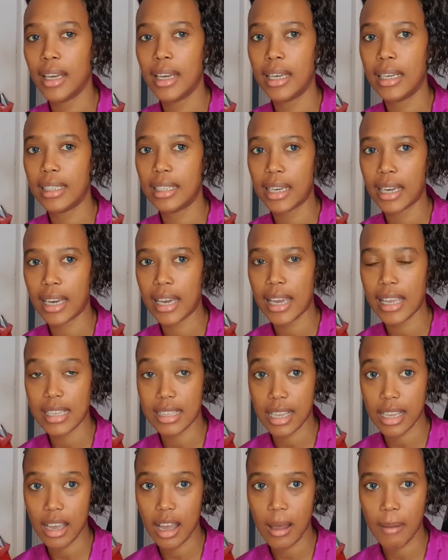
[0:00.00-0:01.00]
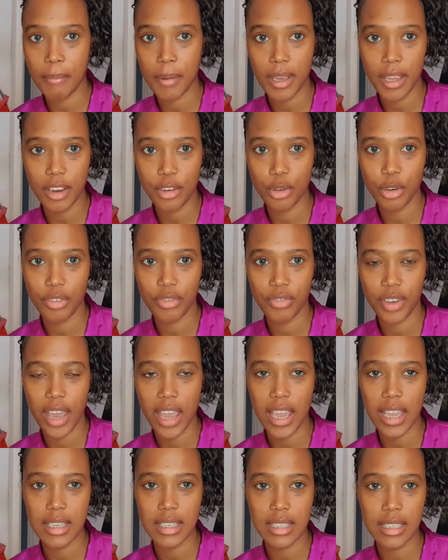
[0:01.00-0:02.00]
yeah, they are a bit in your
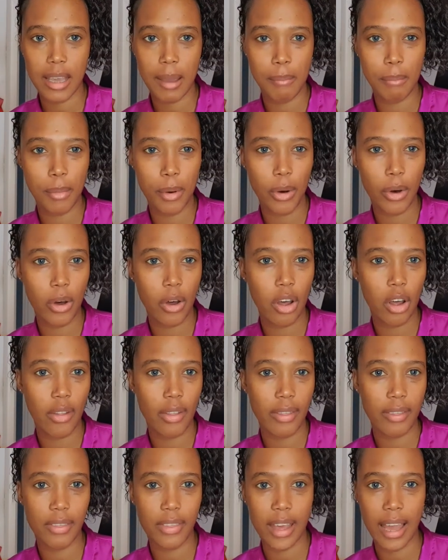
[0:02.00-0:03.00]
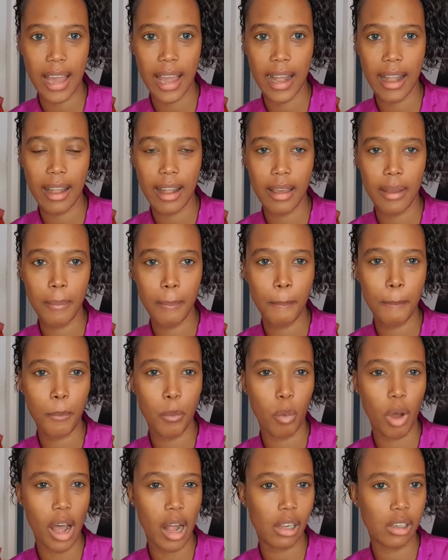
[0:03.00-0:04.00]
face. They're more than
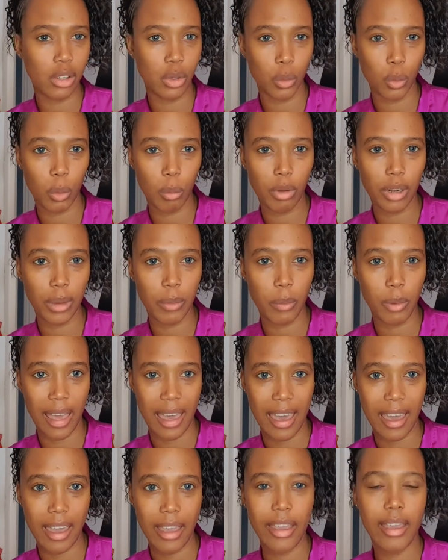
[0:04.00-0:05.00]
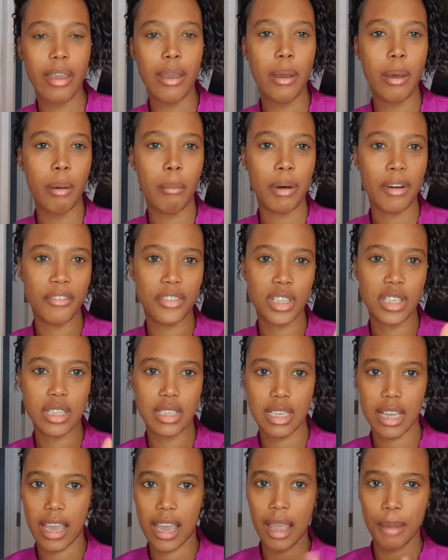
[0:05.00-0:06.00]
what I'll normally wear. But for
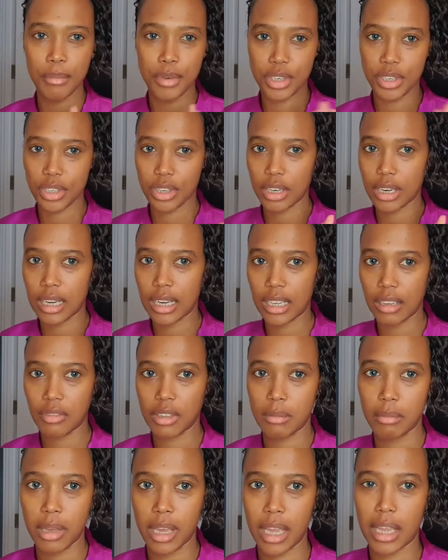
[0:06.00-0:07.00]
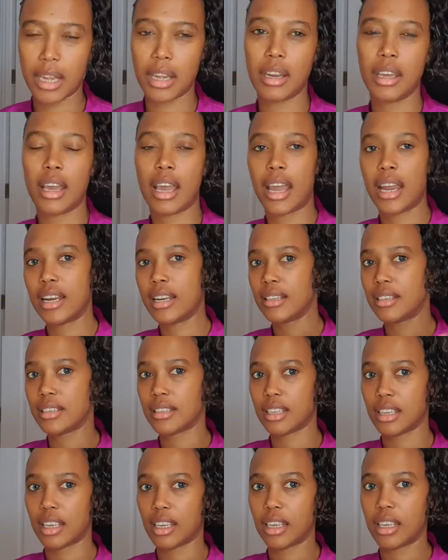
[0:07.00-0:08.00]
today, I'm just going to leave them in and
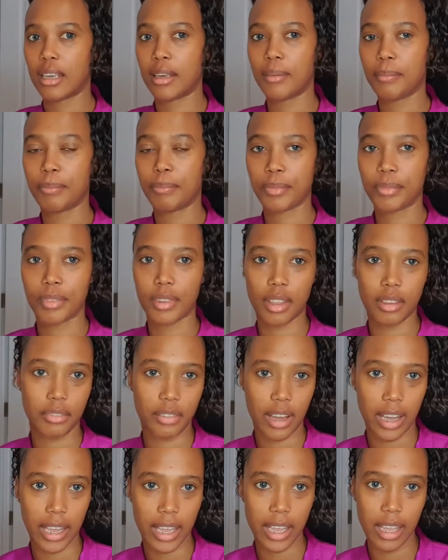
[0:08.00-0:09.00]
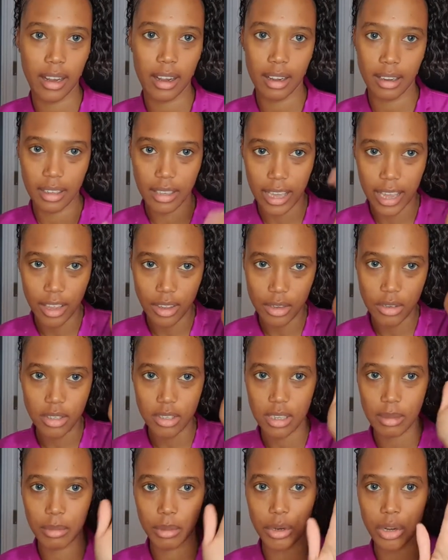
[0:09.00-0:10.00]
see if I get used
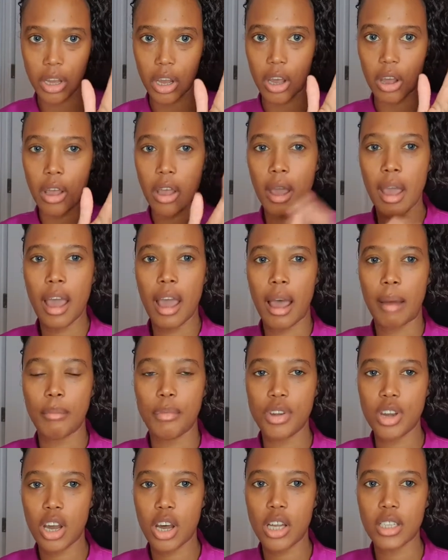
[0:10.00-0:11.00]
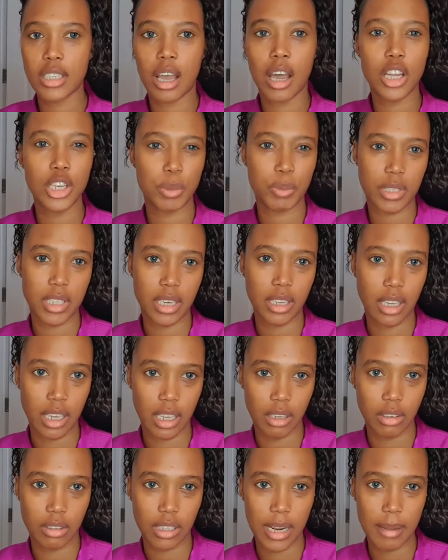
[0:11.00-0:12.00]
to them or not. I'm not 100%
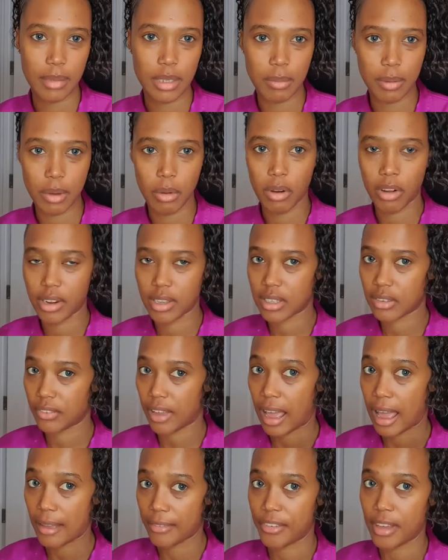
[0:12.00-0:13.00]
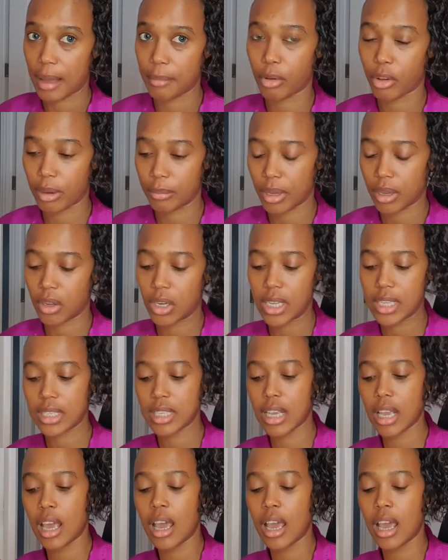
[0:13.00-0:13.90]
keen on them, to be quite honest. I'm going to be honest.